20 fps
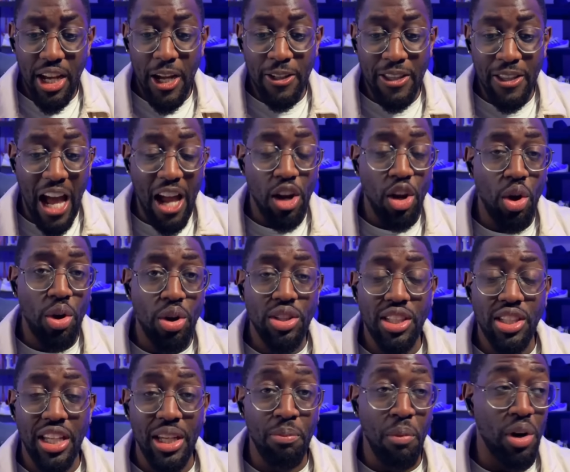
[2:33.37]
that
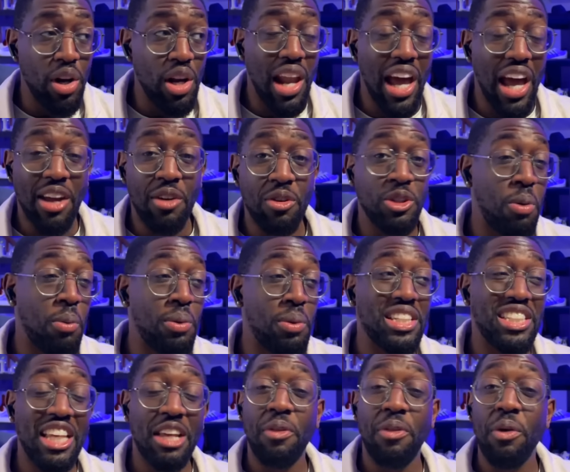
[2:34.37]
loyalty, more than likely, was probably the
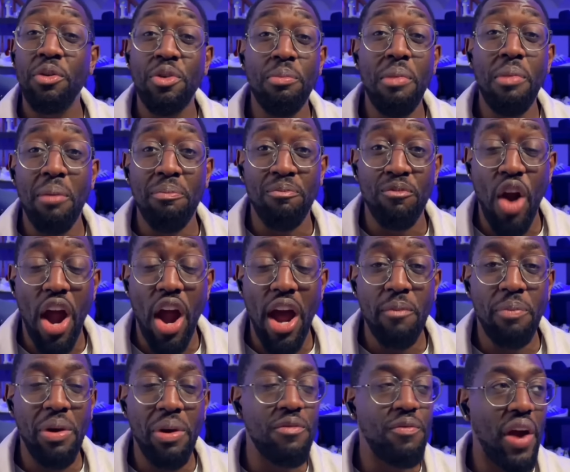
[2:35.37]
same thing with your mum,
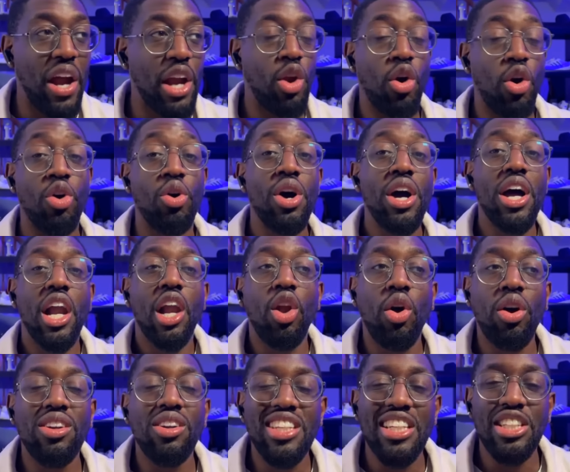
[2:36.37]
right? Being very loyal.
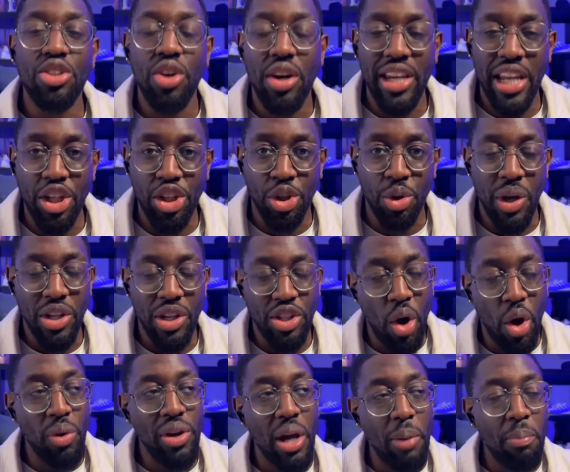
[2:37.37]
Loyalty is not an issue. It's
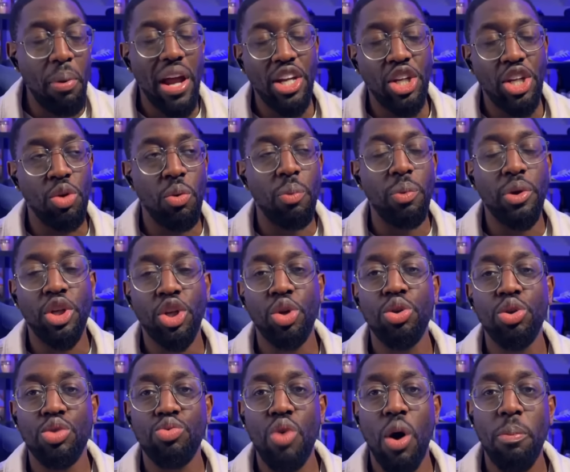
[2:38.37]
only an issue when we
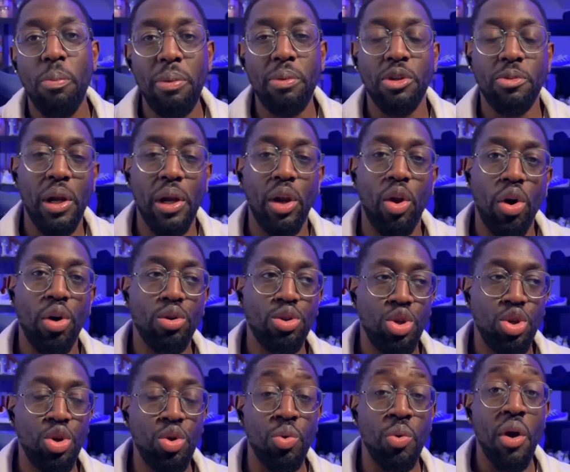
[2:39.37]
choose the wrong people to be loyal
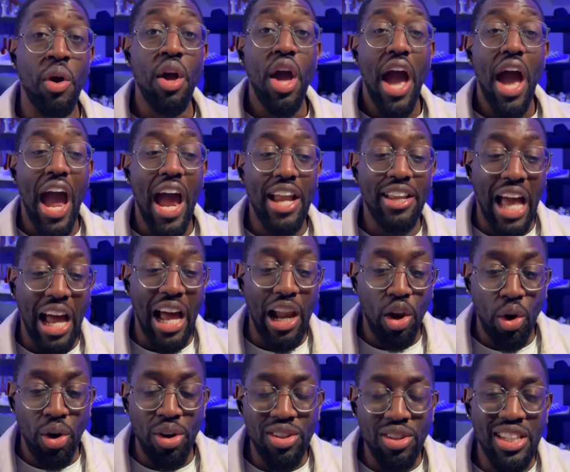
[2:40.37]
to. And that
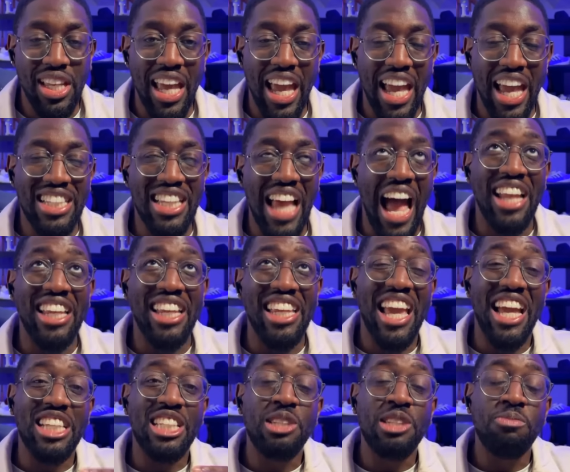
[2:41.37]
loyalty is at the
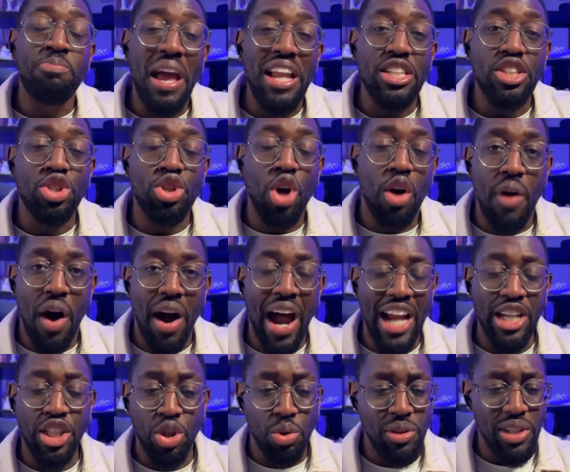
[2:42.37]
expense of our
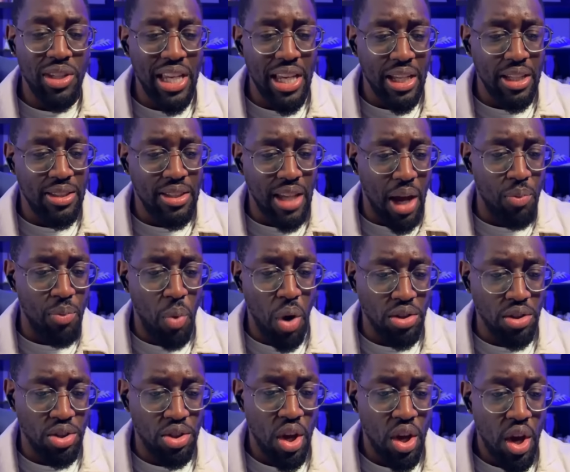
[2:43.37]
actual needs and
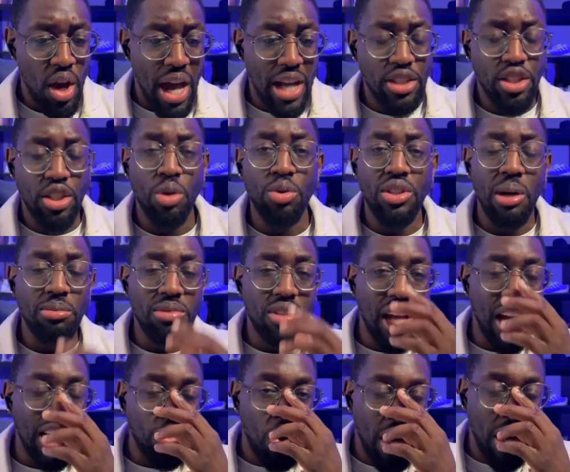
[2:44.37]
wants. And so
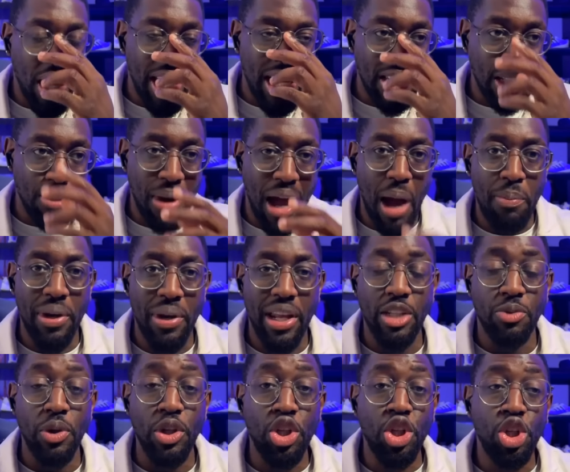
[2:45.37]
sometimes what can end up happening
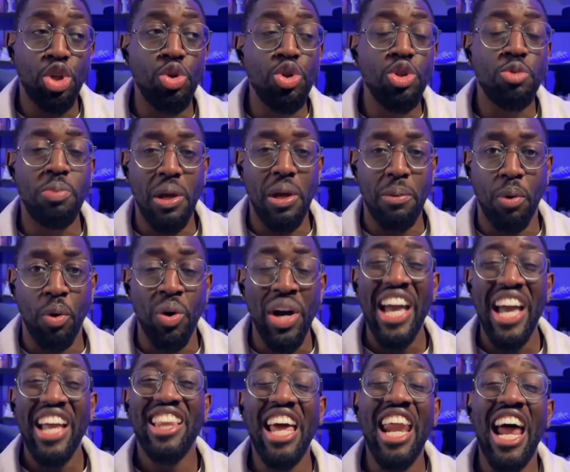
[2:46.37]
is we choose people
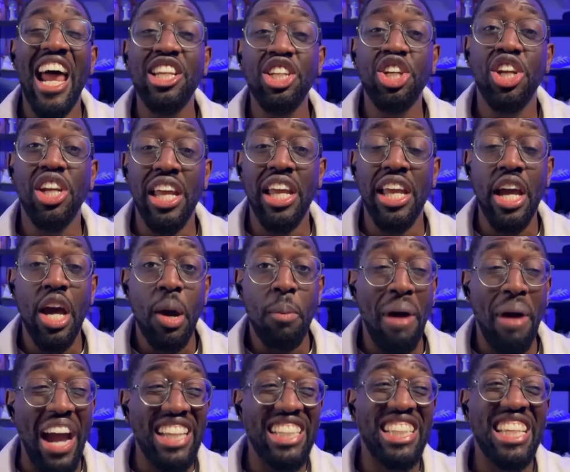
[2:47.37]
that actually,
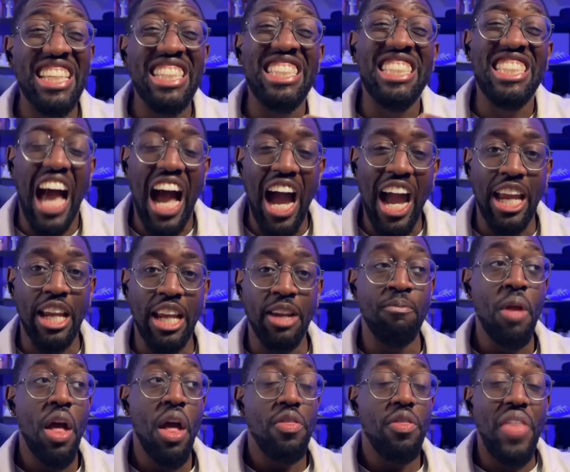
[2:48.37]
by design,
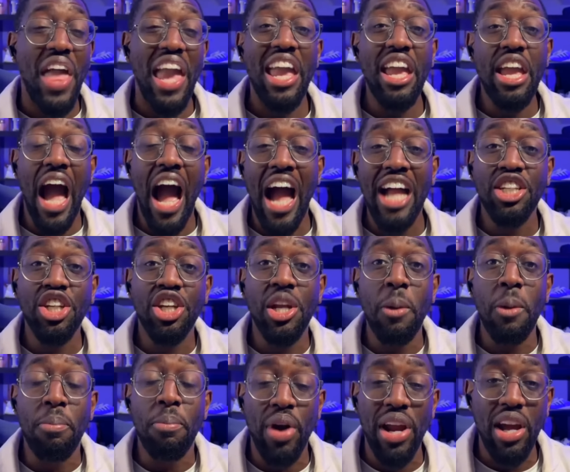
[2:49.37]
they actually
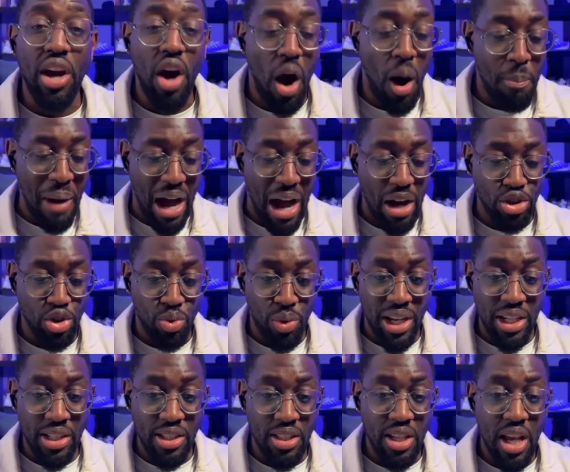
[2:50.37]
break our
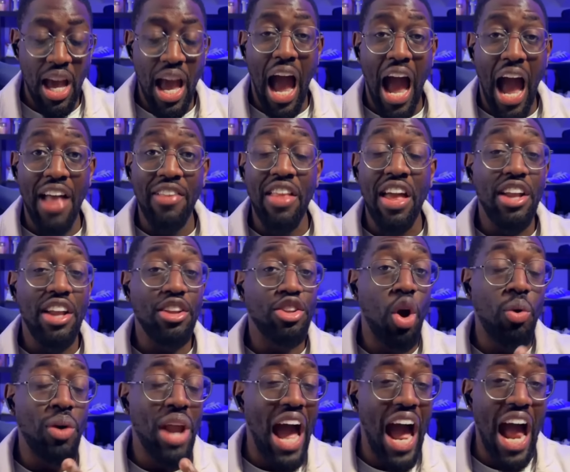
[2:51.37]
boundaries and
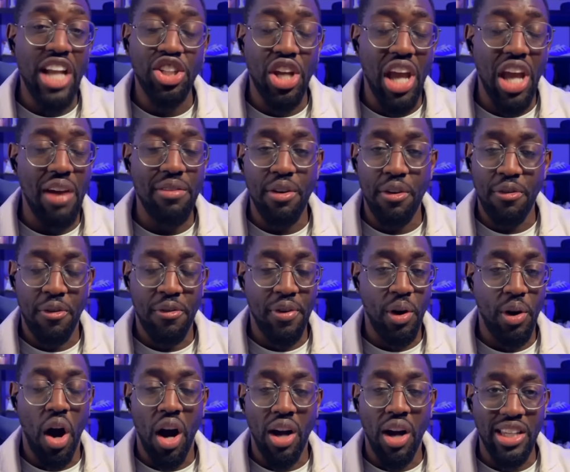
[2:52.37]
don't actually ever
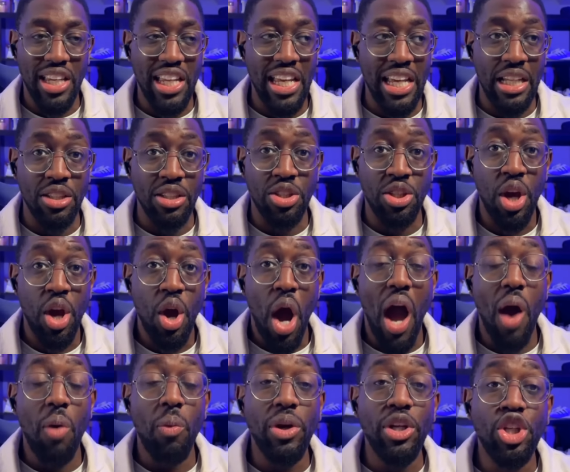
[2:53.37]
fulfill our needs.
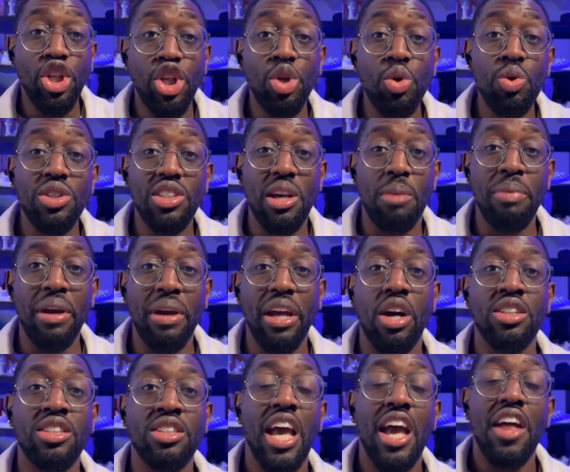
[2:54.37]
And we choose them
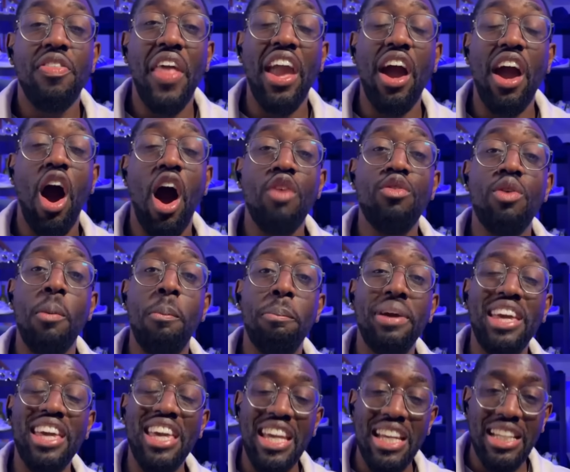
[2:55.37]
because they are
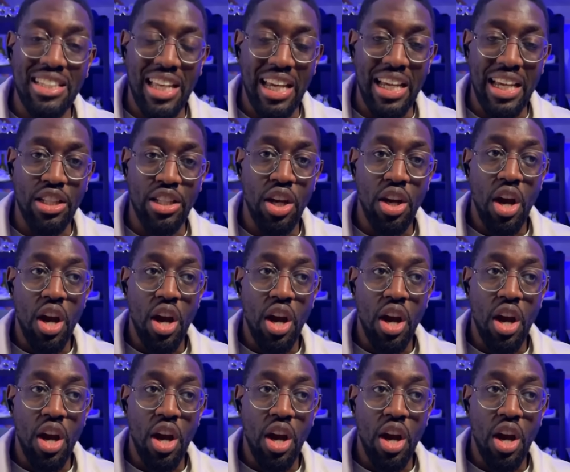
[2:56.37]
repeated,